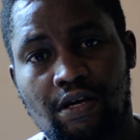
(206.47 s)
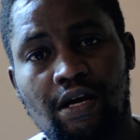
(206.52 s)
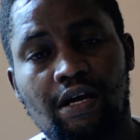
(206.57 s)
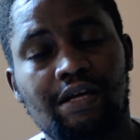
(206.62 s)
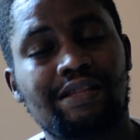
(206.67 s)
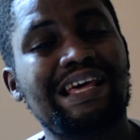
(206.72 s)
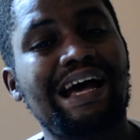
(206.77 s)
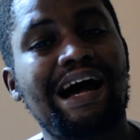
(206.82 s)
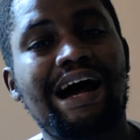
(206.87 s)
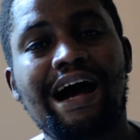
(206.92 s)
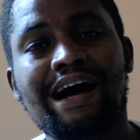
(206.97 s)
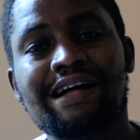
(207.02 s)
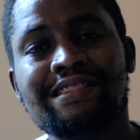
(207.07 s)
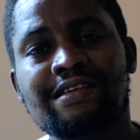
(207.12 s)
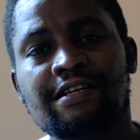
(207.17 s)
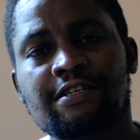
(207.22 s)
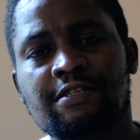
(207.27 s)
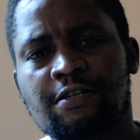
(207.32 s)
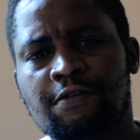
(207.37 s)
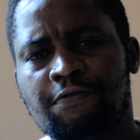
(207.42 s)
There are other
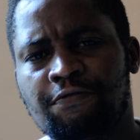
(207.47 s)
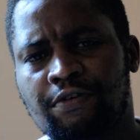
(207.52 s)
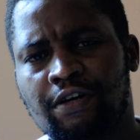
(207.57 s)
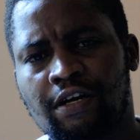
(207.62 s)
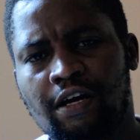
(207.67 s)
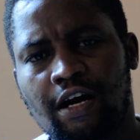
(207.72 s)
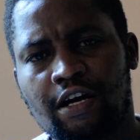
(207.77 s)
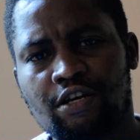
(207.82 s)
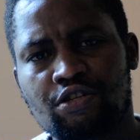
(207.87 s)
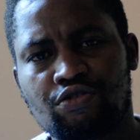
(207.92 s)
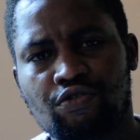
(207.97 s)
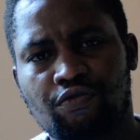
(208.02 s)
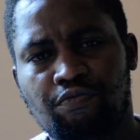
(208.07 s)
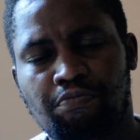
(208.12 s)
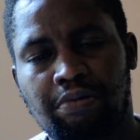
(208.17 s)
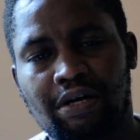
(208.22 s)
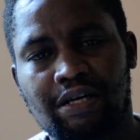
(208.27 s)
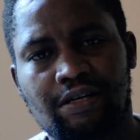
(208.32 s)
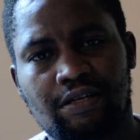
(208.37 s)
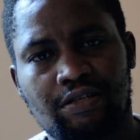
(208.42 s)
different kinds of
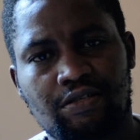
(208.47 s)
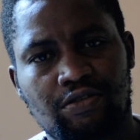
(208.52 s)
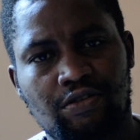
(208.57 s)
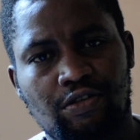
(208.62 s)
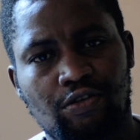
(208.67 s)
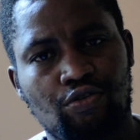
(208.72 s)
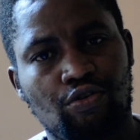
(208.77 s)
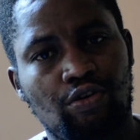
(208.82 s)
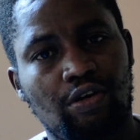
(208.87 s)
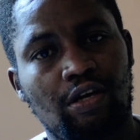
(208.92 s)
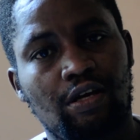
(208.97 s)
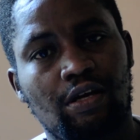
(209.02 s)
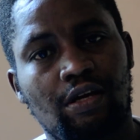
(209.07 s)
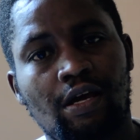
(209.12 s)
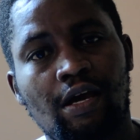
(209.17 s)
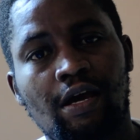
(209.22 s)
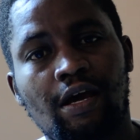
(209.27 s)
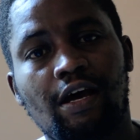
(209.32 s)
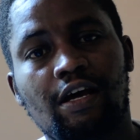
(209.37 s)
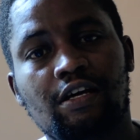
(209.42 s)
patterns that you can
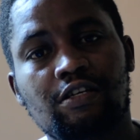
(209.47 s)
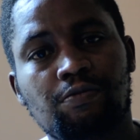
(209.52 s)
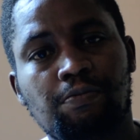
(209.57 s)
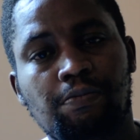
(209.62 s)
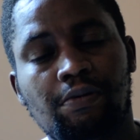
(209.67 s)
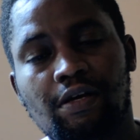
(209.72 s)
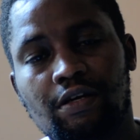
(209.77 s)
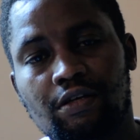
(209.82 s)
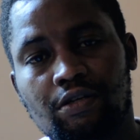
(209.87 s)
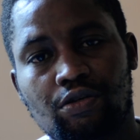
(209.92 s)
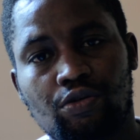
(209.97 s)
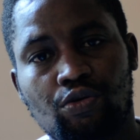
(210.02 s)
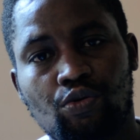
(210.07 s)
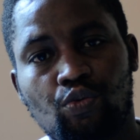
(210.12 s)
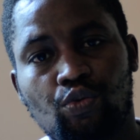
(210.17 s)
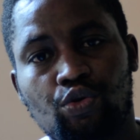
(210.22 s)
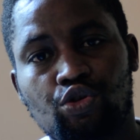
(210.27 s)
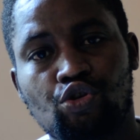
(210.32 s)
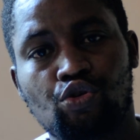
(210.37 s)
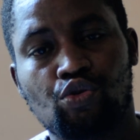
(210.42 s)
explain
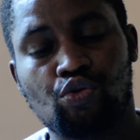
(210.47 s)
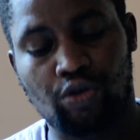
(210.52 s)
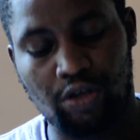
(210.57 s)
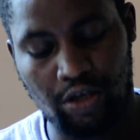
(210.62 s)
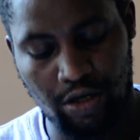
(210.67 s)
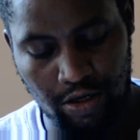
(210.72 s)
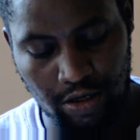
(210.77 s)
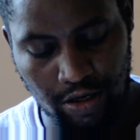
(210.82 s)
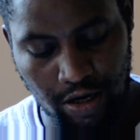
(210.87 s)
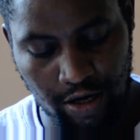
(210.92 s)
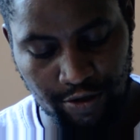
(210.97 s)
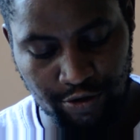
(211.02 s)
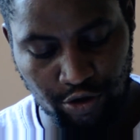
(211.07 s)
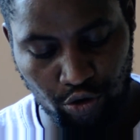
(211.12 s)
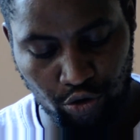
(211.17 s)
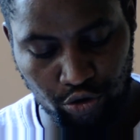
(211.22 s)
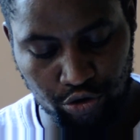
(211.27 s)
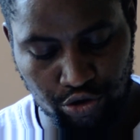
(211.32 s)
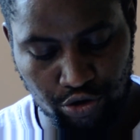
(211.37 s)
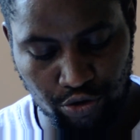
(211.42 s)
when you're looking at the
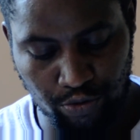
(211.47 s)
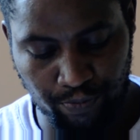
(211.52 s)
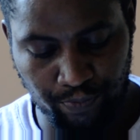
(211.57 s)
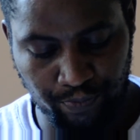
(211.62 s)
costume.